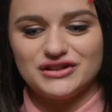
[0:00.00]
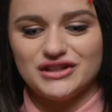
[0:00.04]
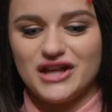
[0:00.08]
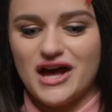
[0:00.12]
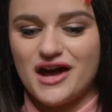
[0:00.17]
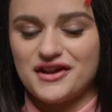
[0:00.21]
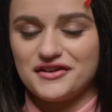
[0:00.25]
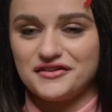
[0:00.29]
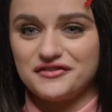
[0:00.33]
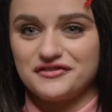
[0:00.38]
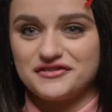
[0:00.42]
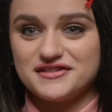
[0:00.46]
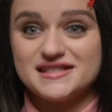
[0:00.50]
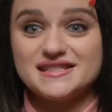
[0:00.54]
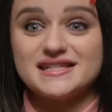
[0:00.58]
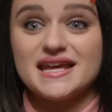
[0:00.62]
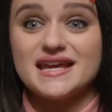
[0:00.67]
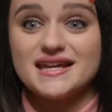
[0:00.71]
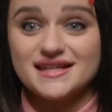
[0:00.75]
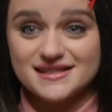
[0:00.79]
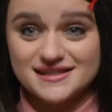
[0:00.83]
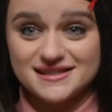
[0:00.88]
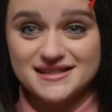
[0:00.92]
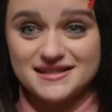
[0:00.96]
a lot of
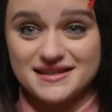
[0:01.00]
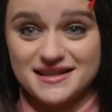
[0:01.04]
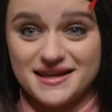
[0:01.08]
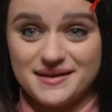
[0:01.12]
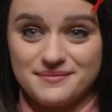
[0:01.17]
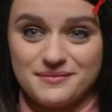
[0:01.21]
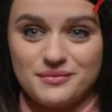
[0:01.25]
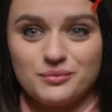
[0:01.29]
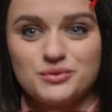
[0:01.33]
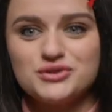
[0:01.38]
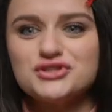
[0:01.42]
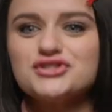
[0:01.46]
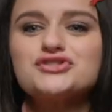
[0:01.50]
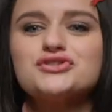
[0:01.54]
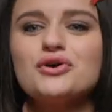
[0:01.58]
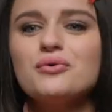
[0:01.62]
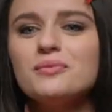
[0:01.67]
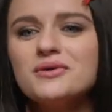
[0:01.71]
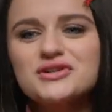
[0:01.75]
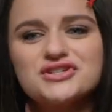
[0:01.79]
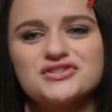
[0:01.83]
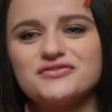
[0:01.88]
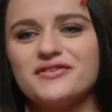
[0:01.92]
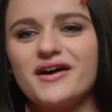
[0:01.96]
stakes to them, which is
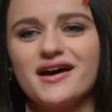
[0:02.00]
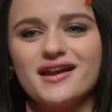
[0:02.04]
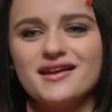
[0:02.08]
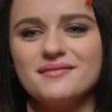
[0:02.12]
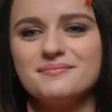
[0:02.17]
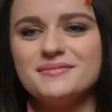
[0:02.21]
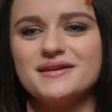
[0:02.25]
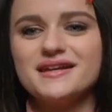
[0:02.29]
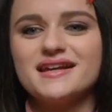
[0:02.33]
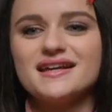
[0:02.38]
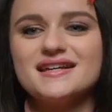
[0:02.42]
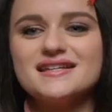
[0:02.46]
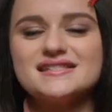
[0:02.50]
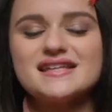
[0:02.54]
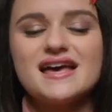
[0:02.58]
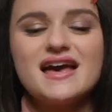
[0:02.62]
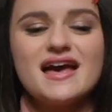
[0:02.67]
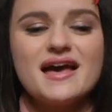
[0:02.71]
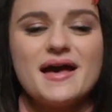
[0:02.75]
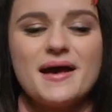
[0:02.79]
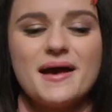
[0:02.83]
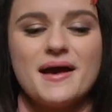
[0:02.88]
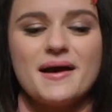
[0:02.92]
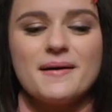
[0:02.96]
so much fun because
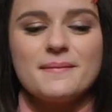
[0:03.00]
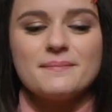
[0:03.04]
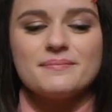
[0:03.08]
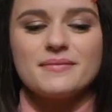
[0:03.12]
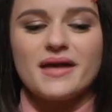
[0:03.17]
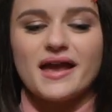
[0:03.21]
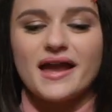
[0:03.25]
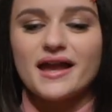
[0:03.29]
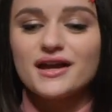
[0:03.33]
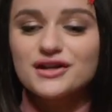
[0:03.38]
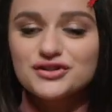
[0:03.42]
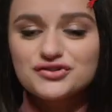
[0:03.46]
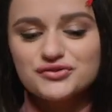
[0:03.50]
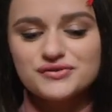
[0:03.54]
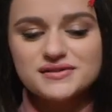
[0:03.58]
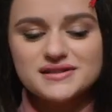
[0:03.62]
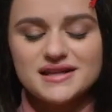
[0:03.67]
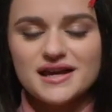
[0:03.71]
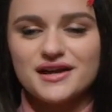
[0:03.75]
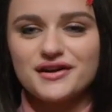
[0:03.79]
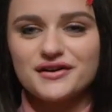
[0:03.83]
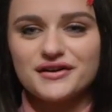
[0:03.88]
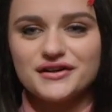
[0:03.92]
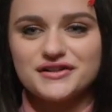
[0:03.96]

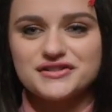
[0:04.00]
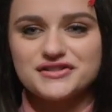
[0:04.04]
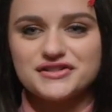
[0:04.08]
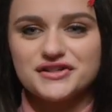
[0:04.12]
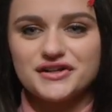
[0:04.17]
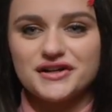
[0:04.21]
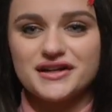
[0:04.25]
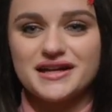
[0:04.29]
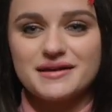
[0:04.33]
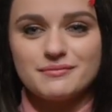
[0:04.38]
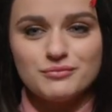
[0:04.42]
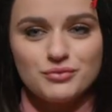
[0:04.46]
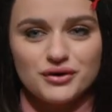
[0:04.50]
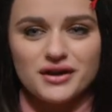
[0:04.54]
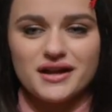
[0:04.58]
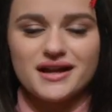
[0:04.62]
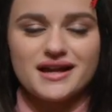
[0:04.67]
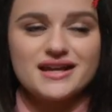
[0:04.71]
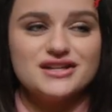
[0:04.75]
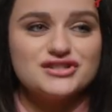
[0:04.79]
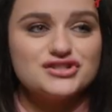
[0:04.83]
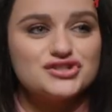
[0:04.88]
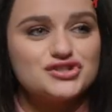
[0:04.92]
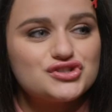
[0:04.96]
Andrew's character,
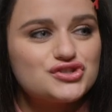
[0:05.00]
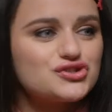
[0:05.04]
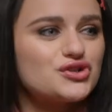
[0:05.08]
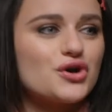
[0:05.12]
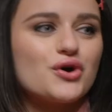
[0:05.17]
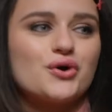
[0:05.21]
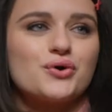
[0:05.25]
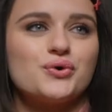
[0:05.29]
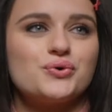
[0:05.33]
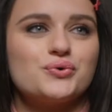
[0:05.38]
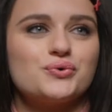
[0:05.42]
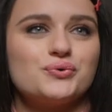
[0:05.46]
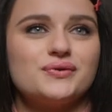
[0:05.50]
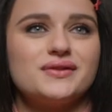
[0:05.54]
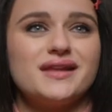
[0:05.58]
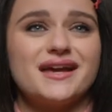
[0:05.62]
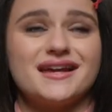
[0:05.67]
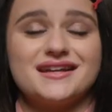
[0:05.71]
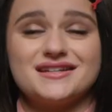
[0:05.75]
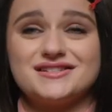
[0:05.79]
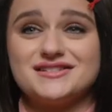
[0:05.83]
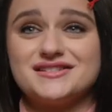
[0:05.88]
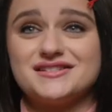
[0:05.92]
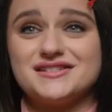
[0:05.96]
Kamuda, is so
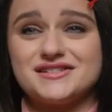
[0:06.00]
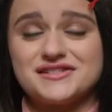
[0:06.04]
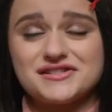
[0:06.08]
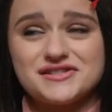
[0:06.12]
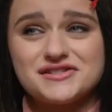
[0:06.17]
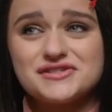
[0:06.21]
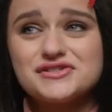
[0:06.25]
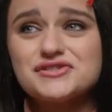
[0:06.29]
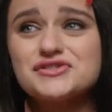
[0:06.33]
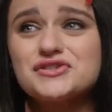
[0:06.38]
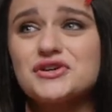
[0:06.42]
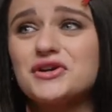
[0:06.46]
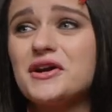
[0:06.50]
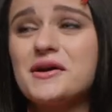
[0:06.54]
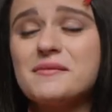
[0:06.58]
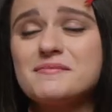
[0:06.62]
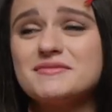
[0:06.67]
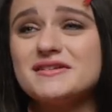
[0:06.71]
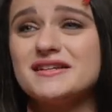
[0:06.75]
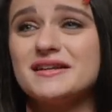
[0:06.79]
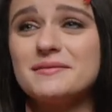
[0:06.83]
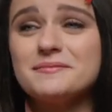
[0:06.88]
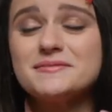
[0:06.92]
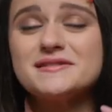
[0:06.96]
like
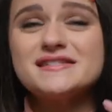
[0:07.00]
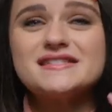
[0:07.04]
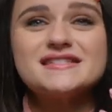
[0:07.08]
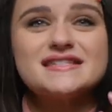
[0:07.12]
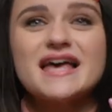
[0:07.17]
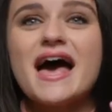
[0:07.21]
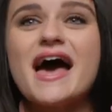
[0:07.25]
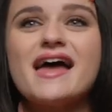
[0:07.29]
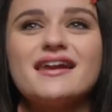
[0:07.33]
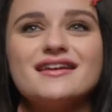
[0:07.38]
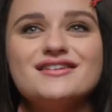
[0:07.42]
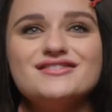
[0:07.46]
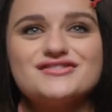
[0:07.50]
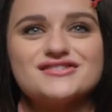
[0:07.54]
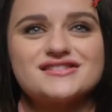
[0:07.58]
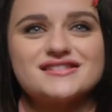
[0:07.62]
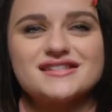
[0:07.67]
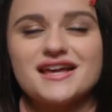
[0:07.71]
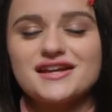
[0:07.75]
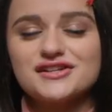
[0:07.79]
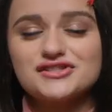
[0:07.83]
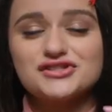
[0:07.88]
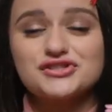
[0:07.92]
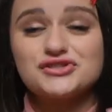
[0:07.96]
disturbed and upset and
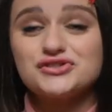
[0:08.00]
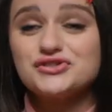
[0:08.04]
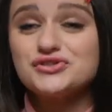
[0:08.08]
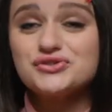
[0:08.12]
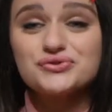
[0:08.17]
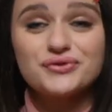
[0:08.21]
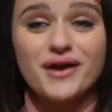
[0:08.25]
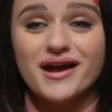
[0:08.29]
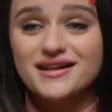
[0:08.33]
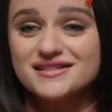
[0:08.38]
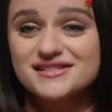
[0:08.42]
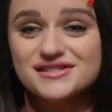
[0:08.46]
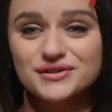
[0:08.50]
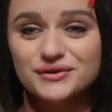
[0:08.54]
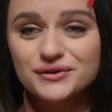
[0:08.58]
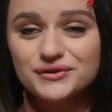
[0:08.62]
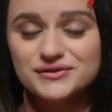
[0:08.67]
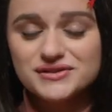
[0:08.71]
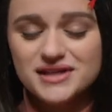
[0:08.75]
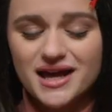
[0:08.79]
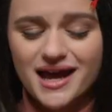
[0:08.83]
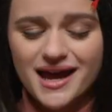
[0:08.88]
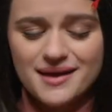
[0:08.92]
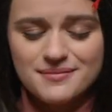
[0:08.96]
just like stressed the
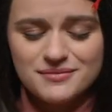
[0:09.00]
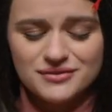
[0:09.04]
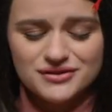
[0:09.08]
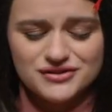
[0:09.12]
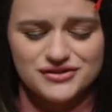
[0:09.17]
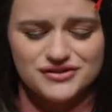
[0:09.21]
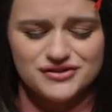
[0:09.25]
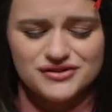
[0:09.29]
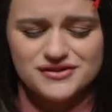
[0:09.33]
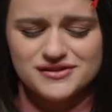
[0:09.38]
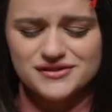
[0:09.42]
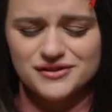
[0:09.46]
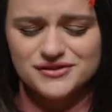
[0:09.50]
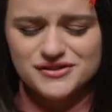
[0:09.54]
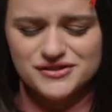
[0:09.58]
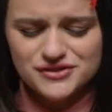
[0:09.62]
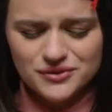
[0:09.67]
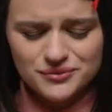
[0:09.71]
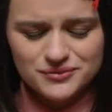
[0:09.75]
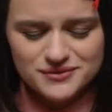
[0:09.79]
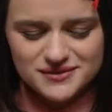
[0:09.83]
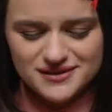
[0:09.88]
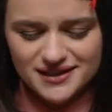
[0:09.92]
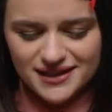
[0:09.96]
whole time, and it's just so,
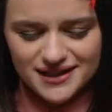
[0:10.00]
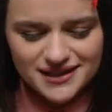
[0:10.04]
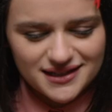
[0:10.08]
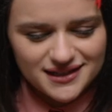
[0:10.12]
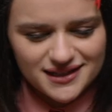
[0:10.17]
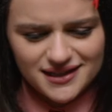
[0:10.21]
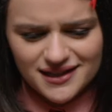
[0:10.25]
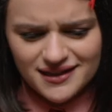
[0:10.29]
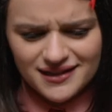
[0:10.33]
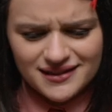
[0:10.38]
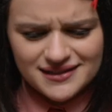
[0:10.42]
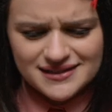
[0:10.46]
so like